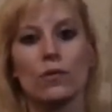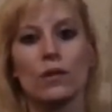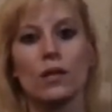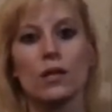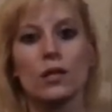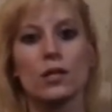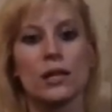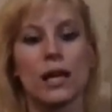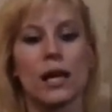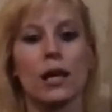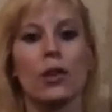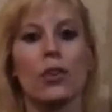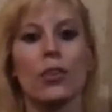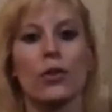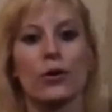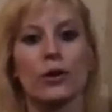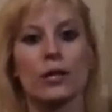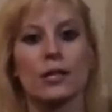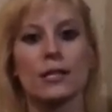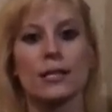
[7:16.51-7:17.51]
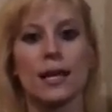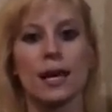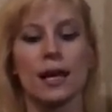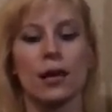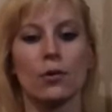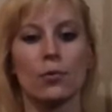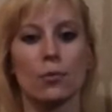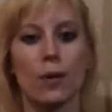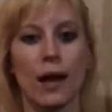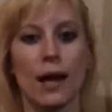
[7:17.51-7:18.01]
then you take a
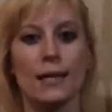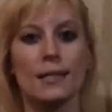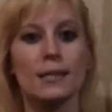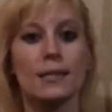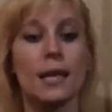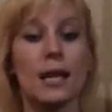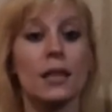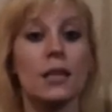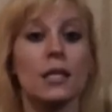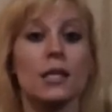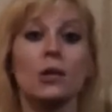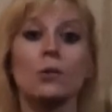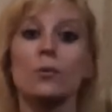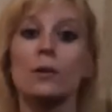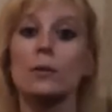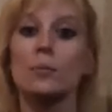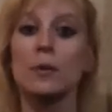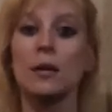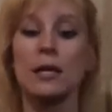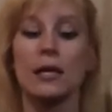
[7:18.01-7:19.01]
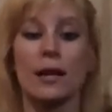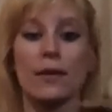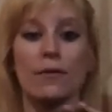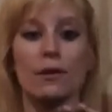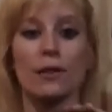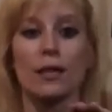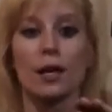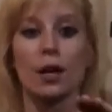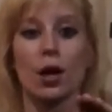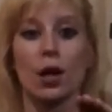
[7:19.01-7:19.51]
30-second rest, and then you repeat
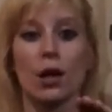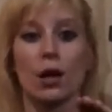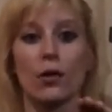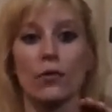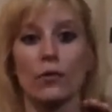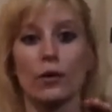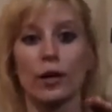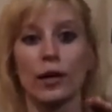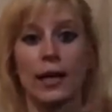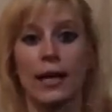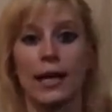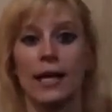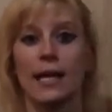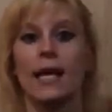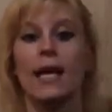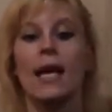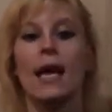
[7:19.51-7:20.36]
everything all over again.